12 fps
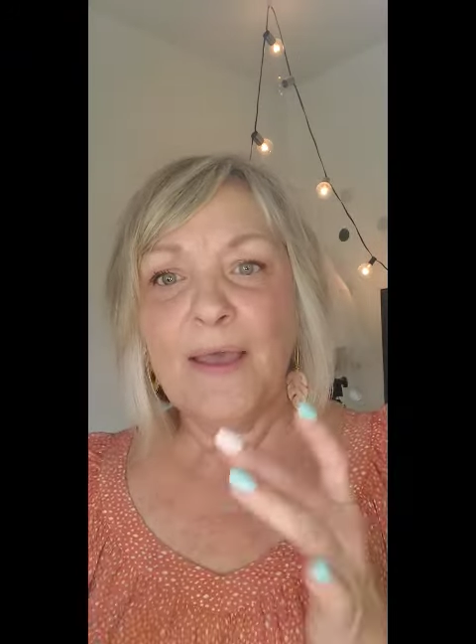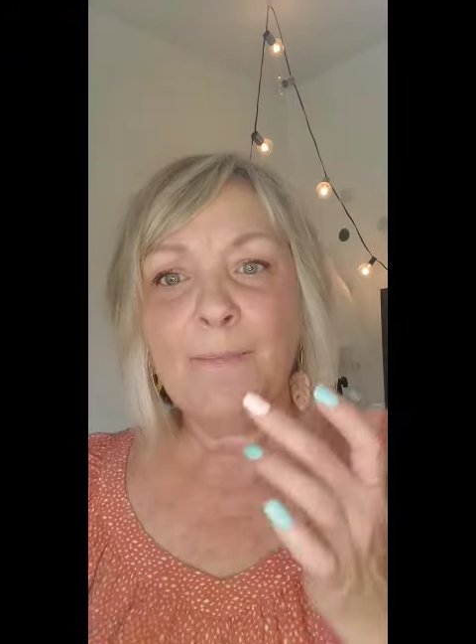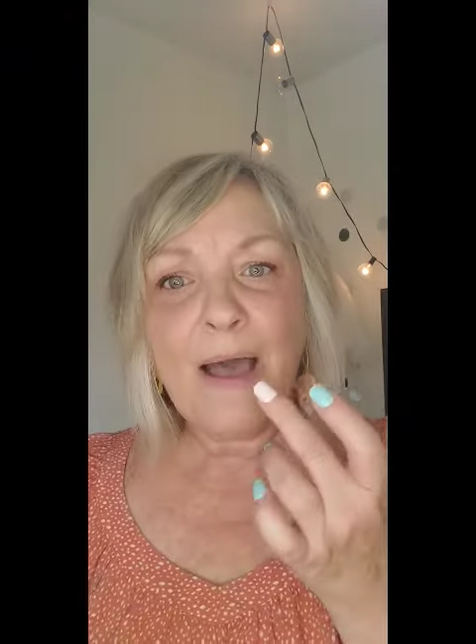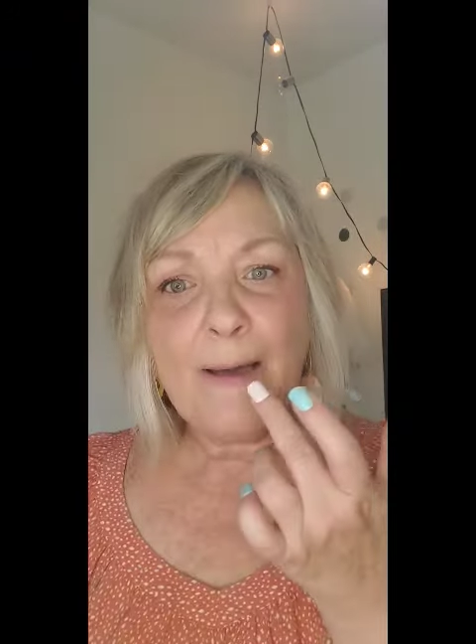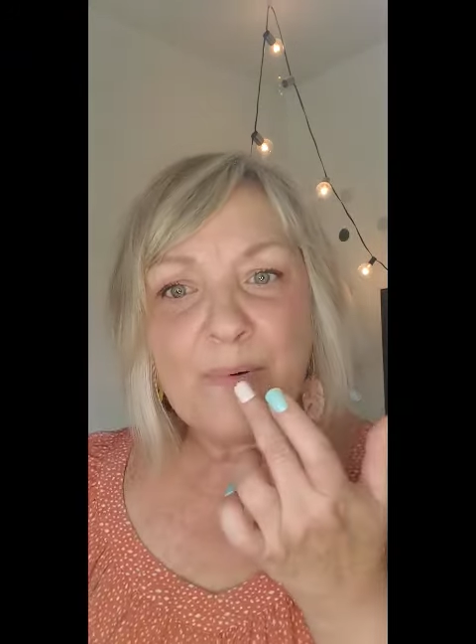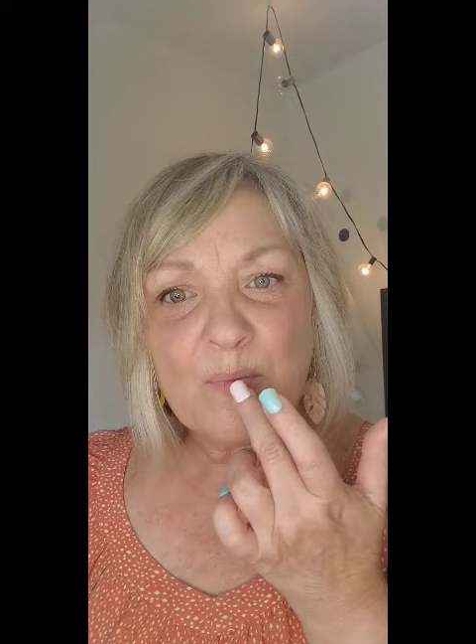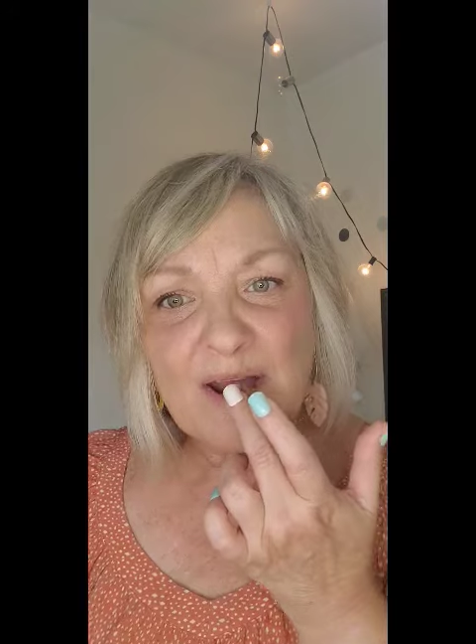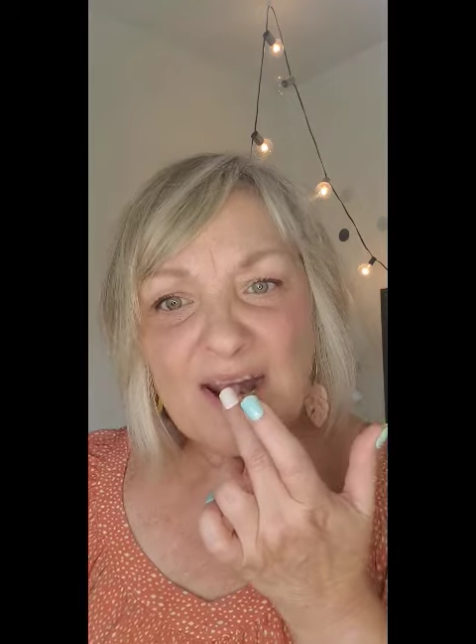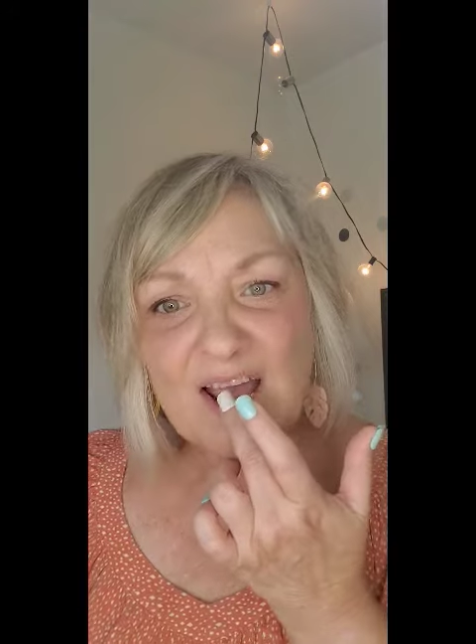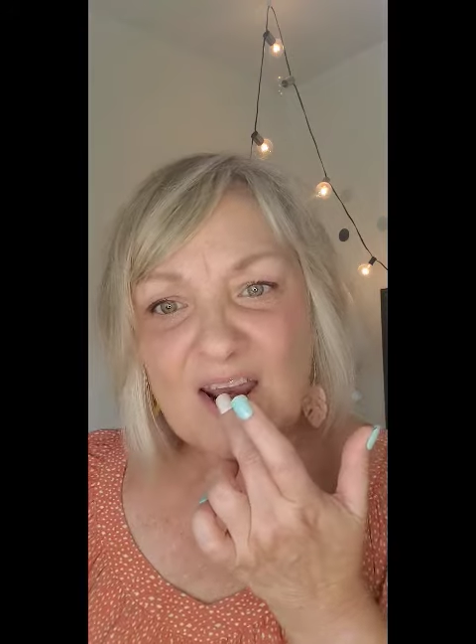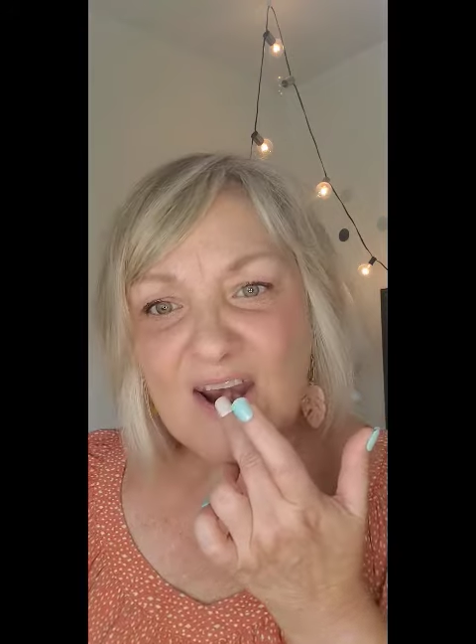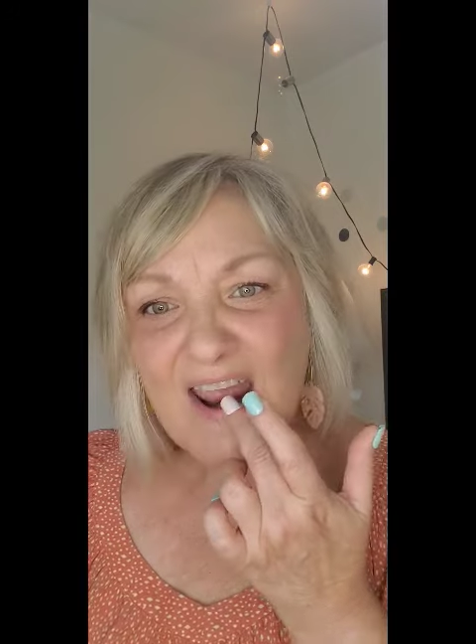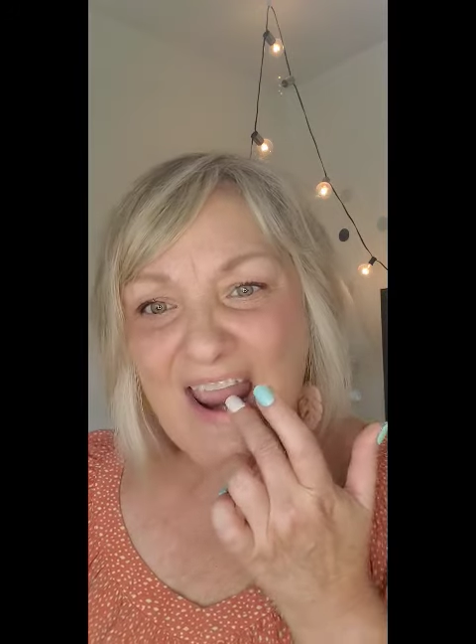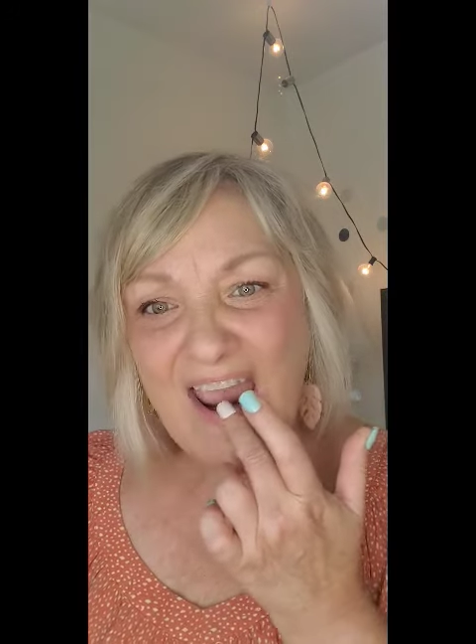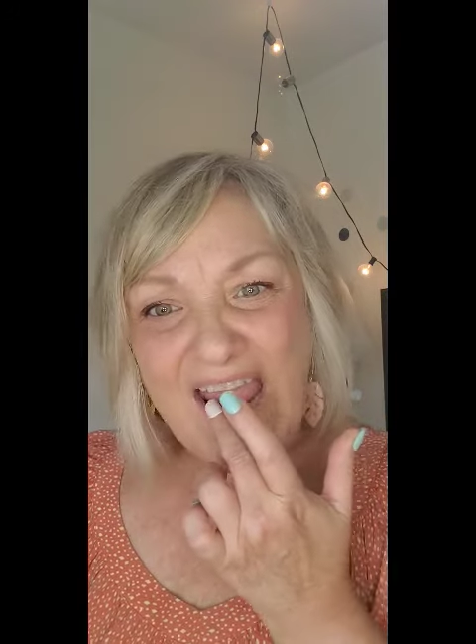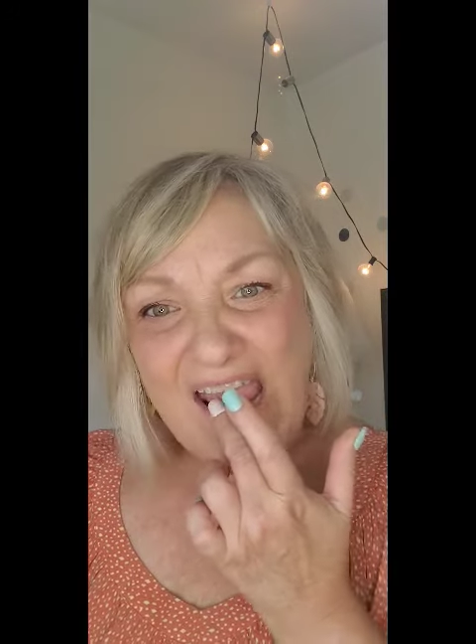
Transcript: and pop it right on